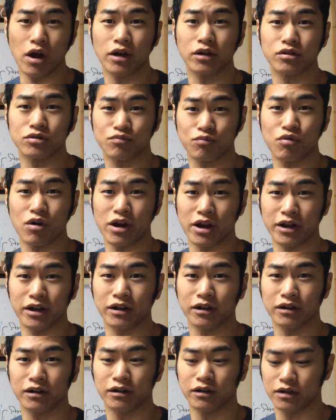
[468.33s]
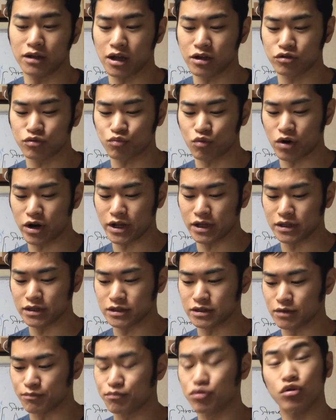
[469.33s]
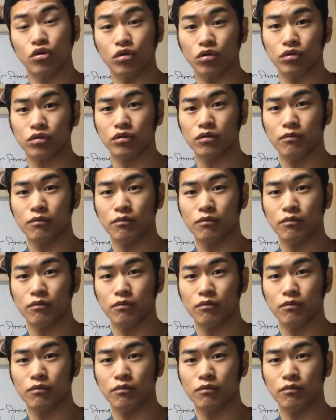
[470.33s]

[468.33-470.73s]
explain the proof.